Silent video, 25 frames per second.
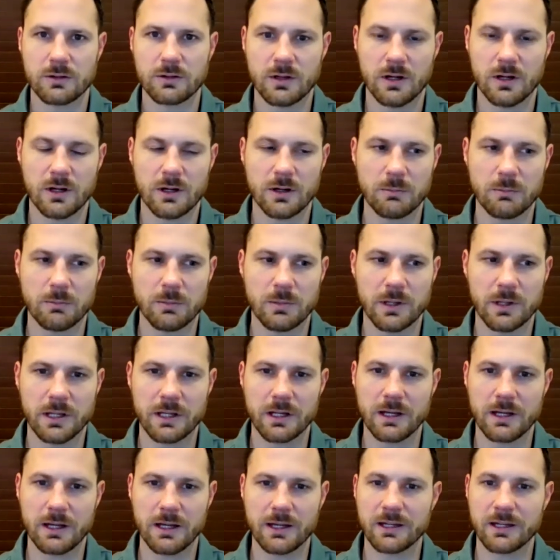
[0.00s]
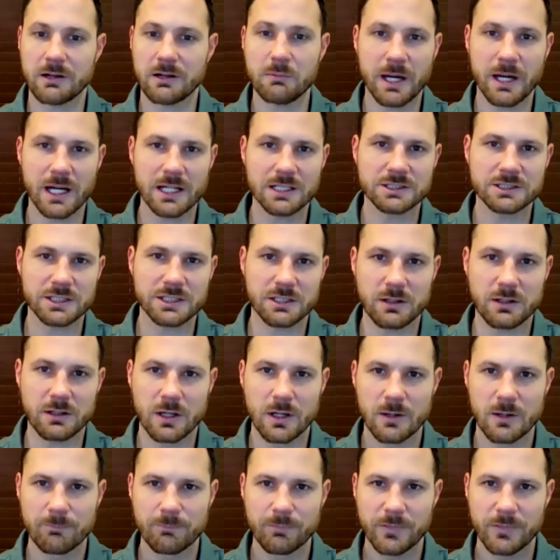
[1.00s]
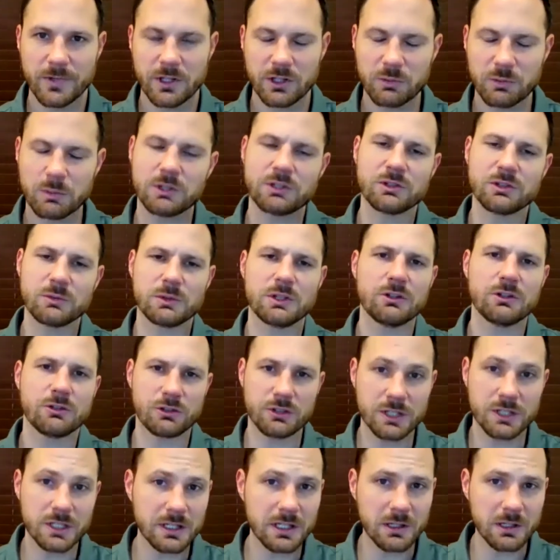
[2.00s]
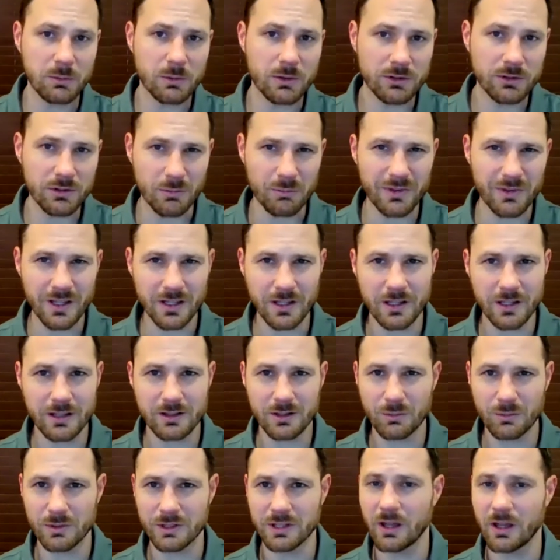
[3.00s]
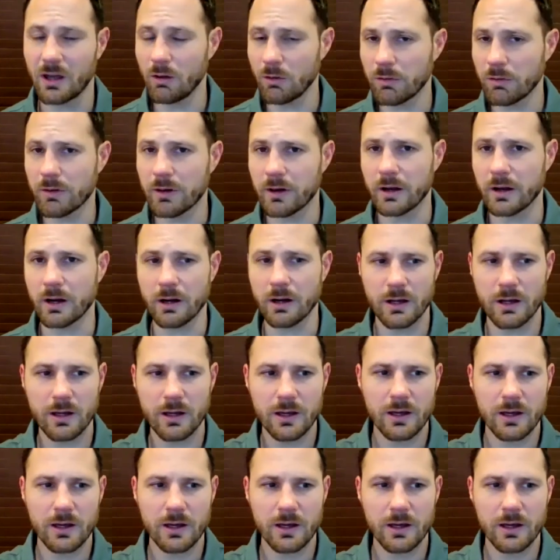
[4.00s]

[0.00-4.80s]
And I can imagine, especially when you're dealing with something like someone's healthcare,